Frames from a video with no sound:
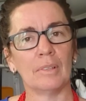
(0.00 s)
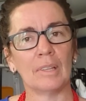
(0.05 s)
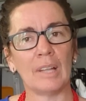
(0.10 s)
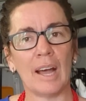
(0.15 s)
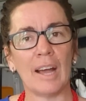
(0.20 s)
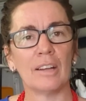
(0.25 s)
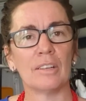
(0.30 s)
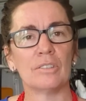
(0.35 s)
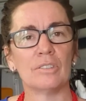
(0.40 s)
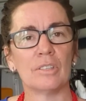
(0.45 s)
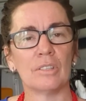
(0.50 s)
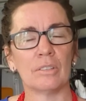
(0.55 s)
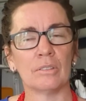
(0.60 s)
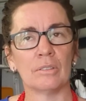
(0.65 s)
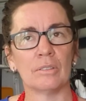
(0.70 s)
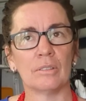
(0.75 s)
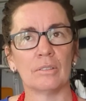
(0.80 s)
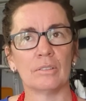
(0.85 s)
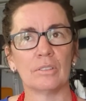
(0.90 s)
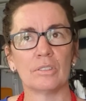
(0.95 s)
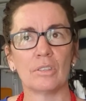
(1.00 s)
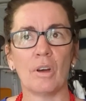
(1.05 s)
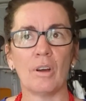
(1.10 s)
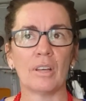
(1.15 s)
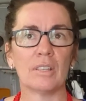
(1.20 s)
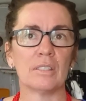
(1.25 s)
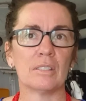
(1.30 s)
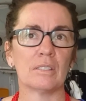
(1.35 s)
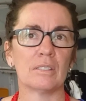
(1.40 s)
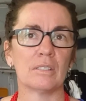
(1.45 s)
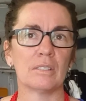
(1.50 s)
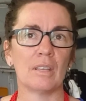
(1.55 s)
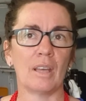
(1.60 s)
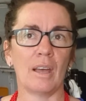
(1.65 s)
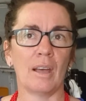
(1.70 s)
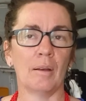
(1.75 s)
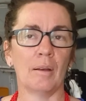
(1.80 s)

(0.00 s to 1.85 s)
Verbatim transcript: larger size